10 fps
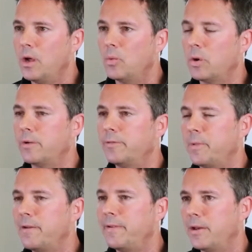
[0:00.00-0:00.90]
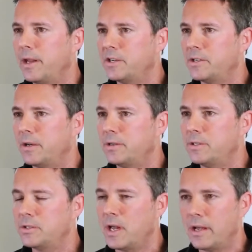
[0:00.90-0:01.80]
working for my foundation.
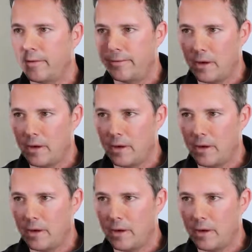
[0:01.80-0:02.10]
So it's kind of